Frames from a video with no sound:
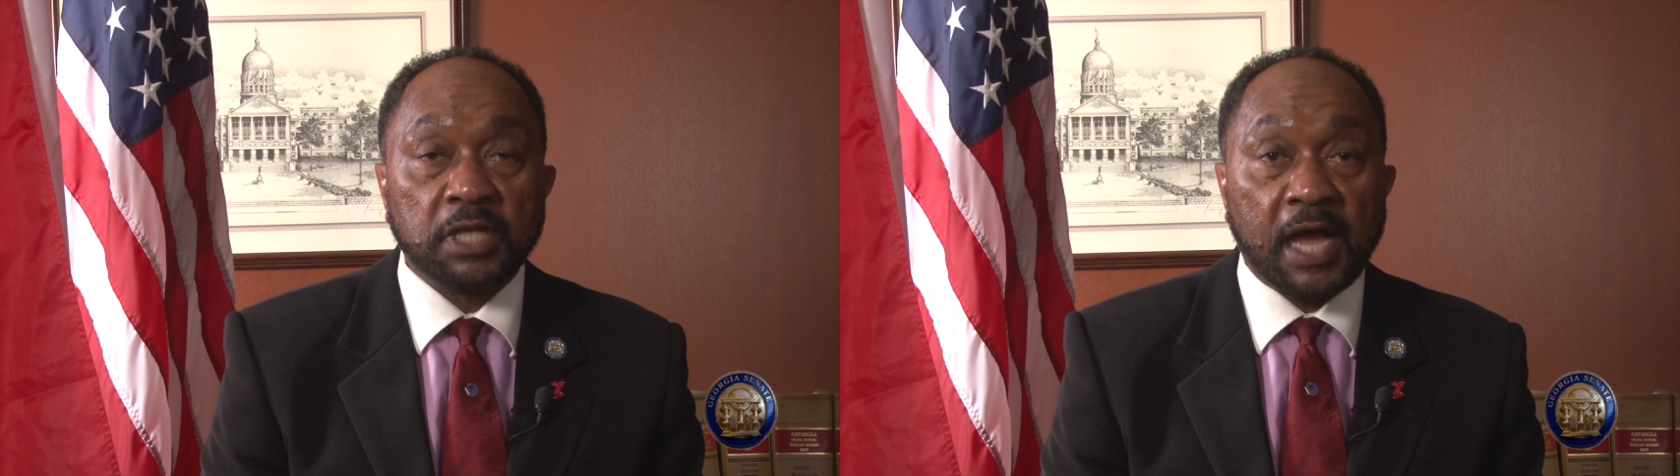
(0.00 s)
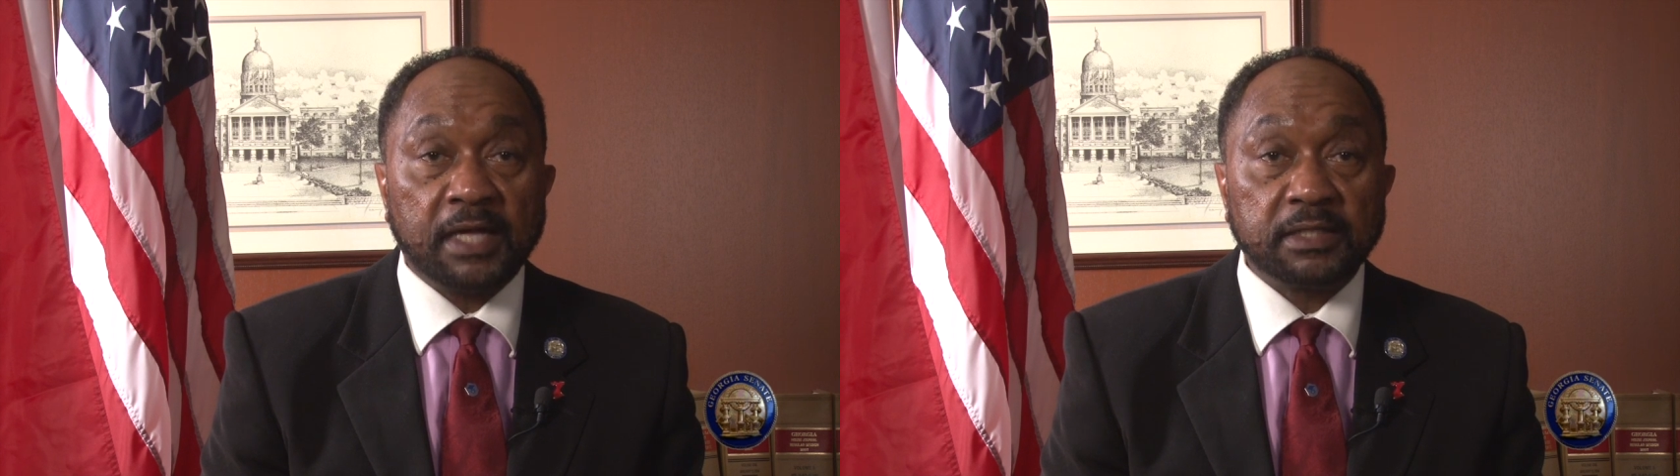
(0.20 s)

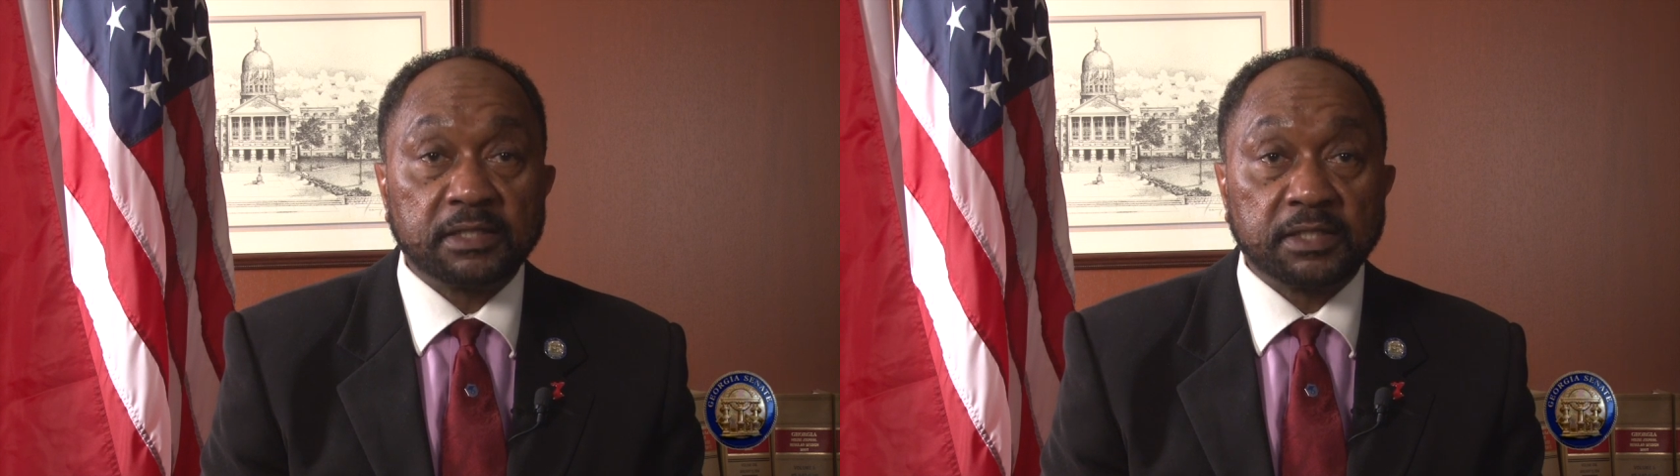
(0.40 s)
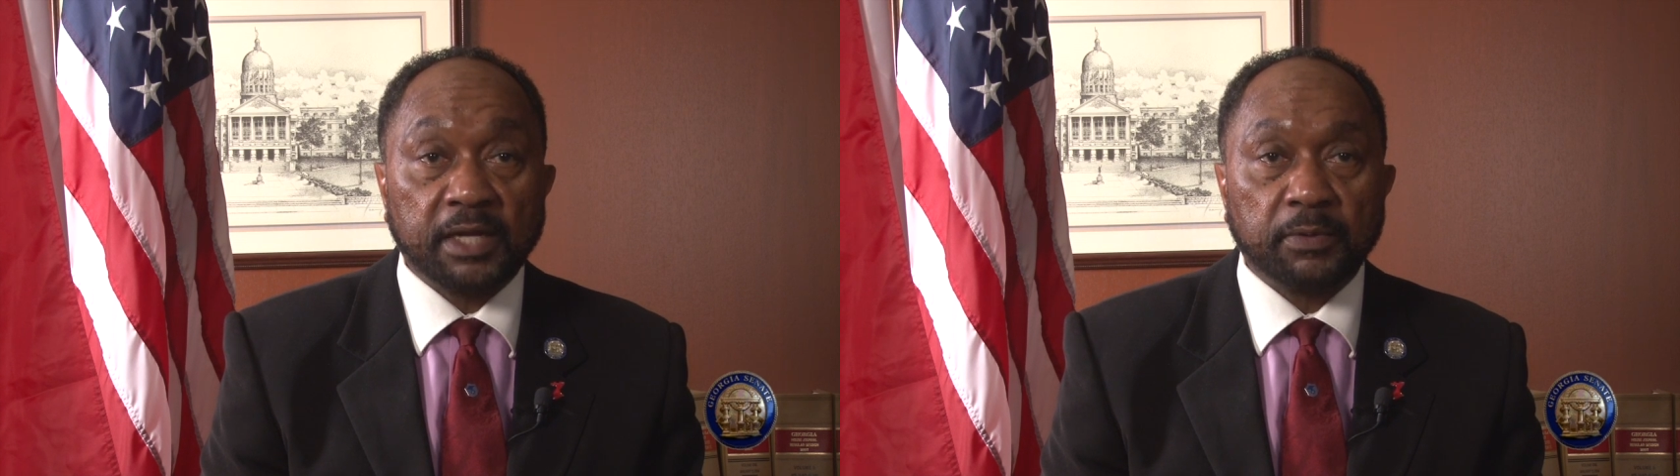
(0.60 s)
not
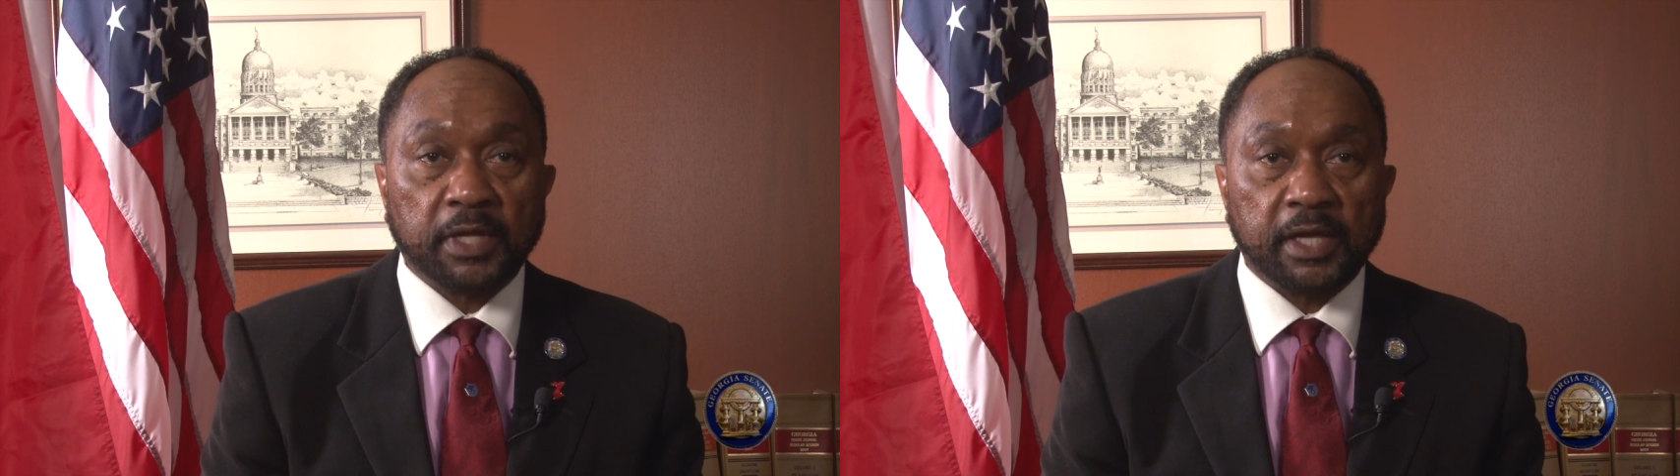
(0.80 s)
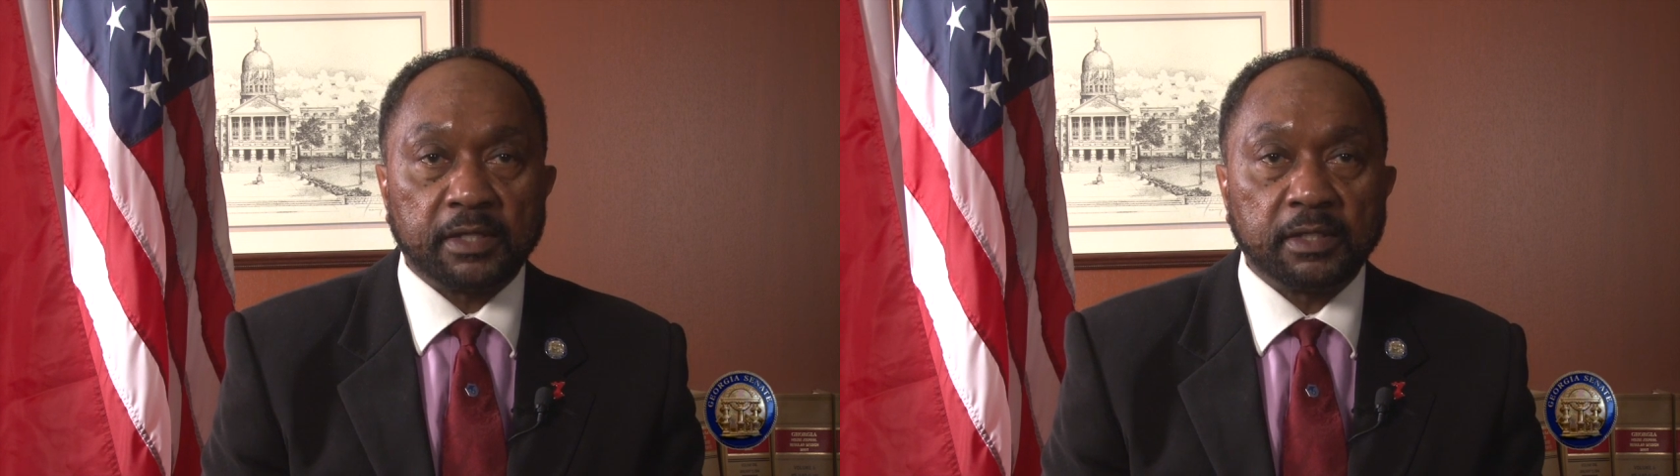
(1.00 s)

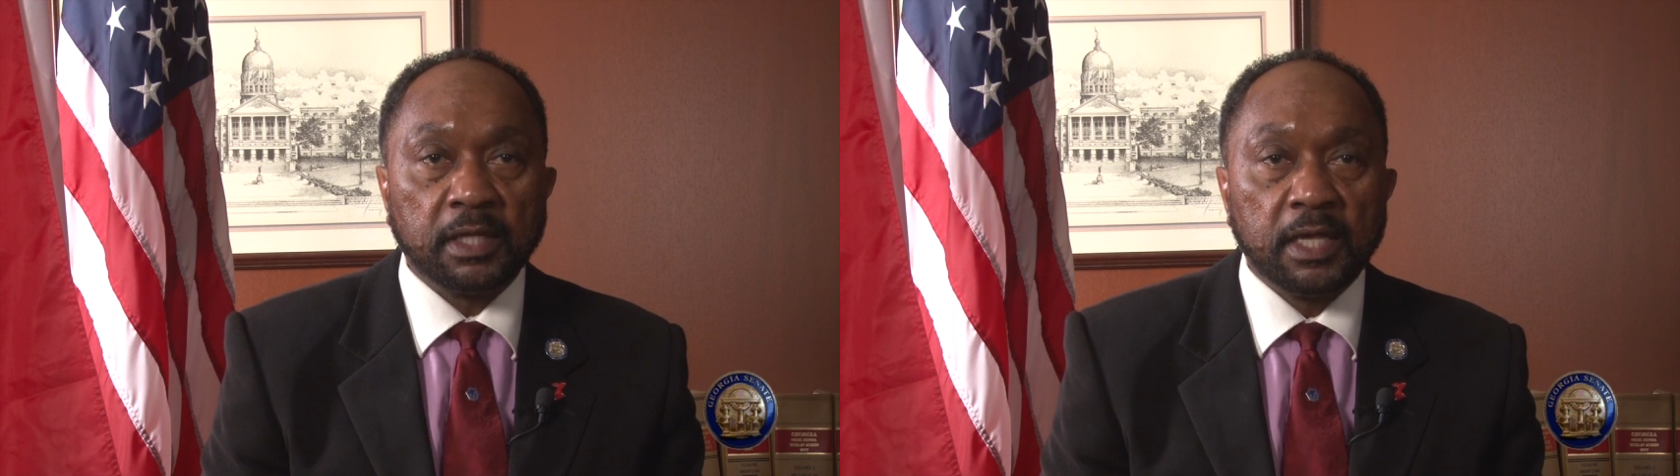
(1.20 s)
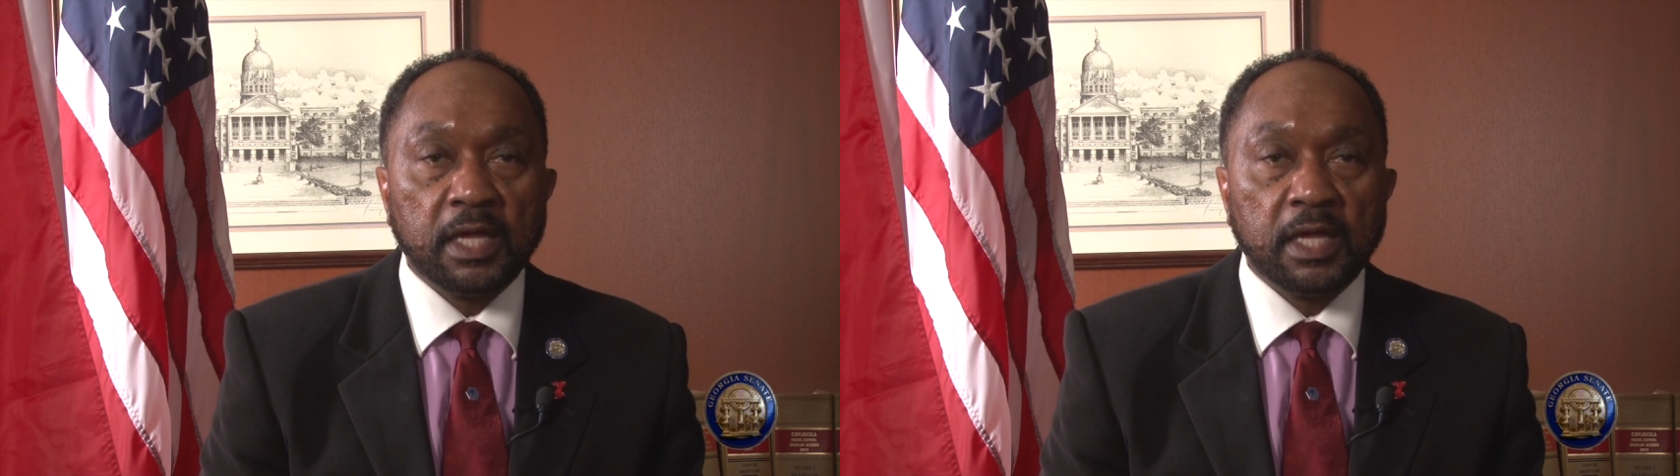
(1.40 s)
segregated.